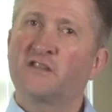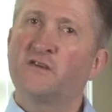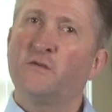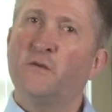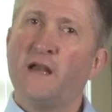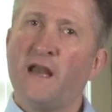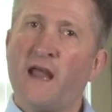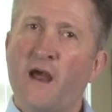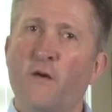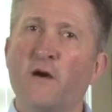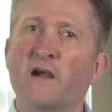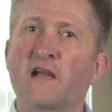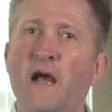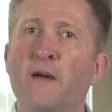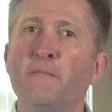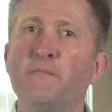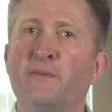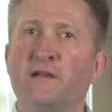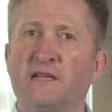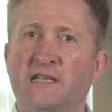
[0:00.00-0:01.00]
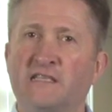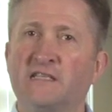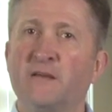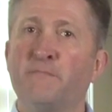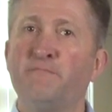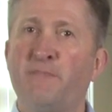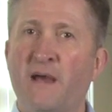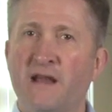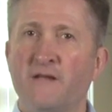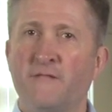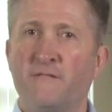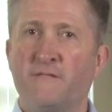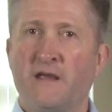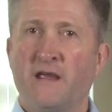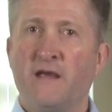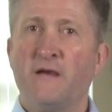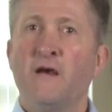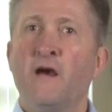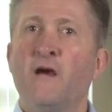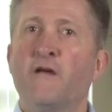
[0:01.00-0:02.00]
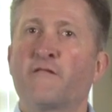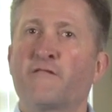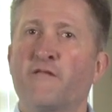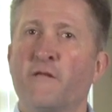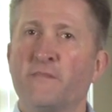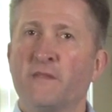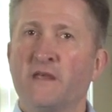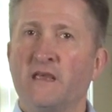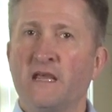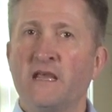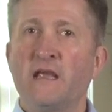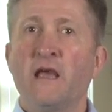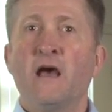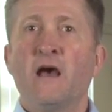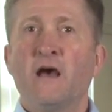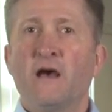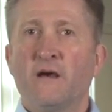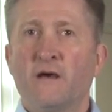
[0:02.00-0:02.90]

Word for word: to allow a company to benefit from the,